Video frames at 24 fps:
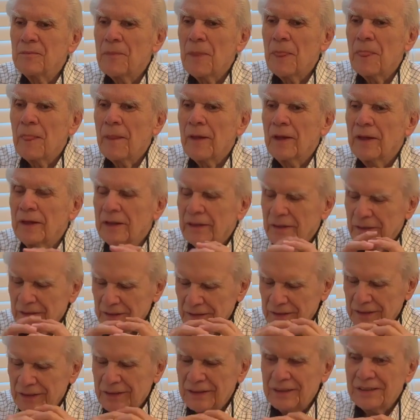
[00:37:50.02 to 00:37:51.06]
or playing
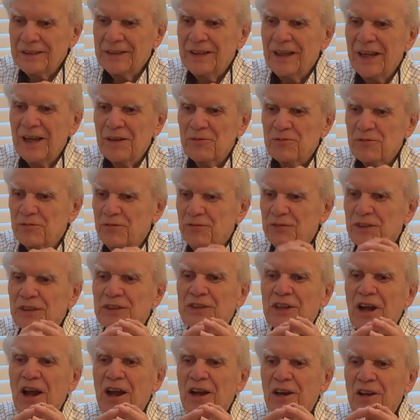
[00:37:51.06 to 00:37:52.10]
sports? Yes,
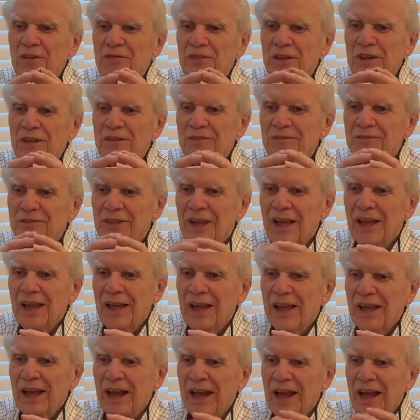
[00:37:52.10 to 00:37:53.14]
photography. Yeah.
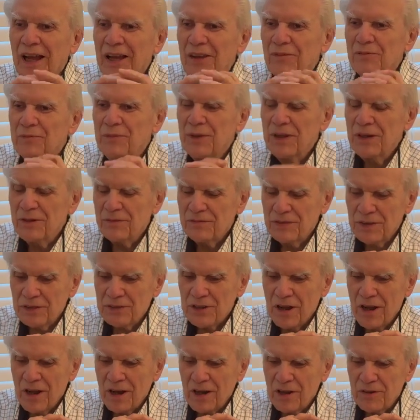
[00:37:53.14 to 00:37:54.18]
I have been a
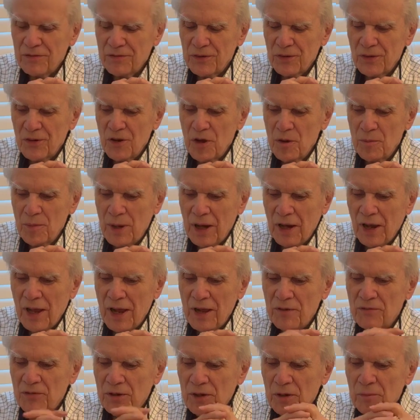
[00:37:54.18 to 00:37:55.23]
photographer all my
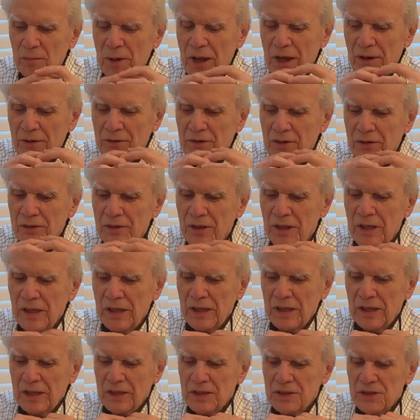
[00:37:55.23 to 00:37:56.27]
life. In about the
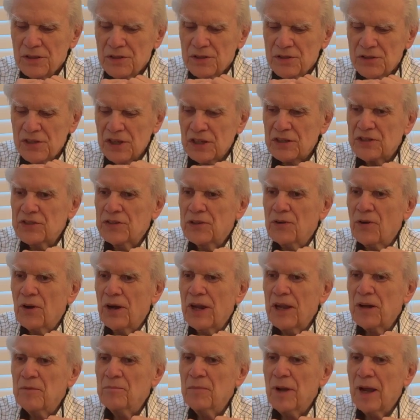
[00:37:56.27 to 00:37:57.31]
sixth
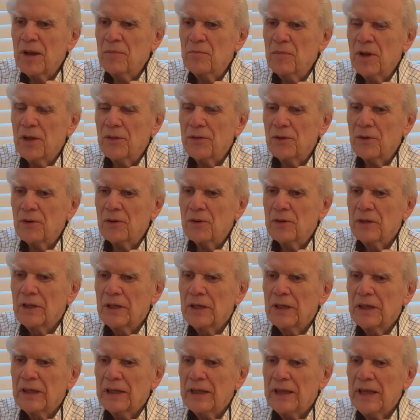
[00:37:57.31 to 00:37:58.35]
grade, my mother
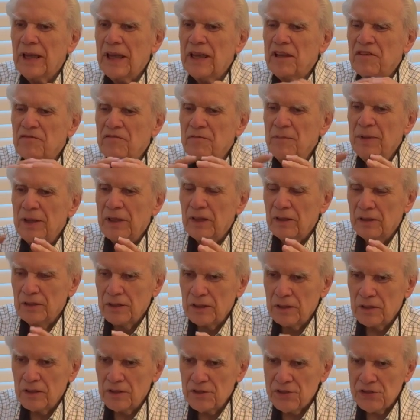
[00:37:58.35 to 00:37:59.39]
gave me a
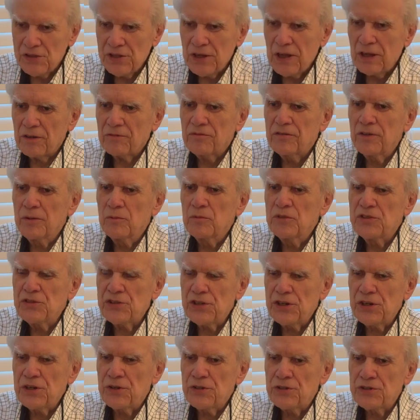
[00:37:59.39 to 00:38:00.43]
little set from
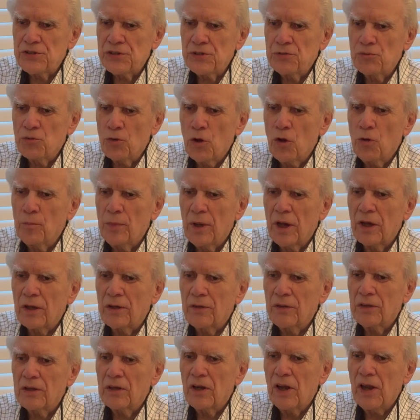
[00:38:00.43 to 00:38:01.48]
Sears and Roebuck
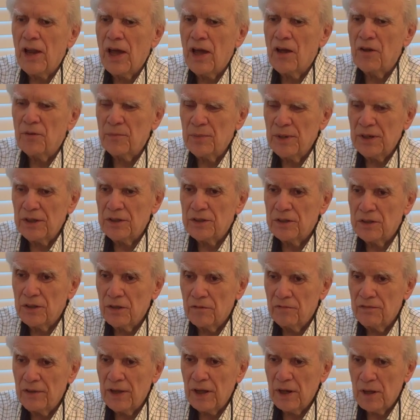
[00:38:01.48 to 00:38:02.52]
that allowed me to
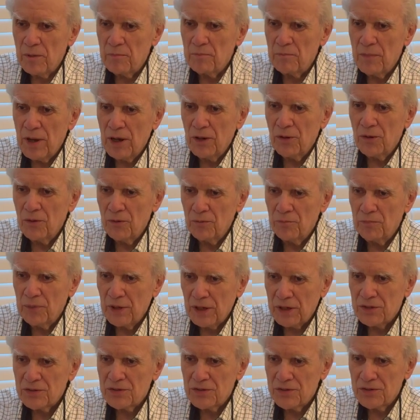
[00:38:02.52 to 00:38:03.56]
develop my own
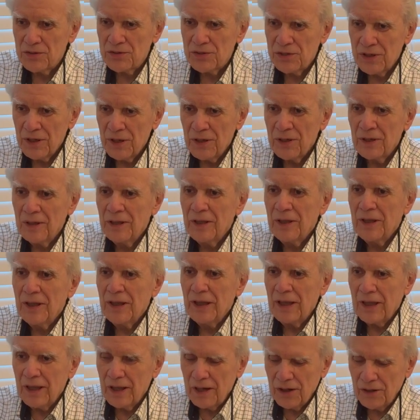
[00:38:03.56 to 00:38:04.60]
pictures
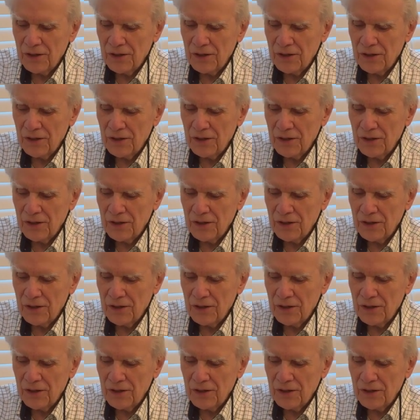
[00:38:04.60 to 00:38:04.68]
and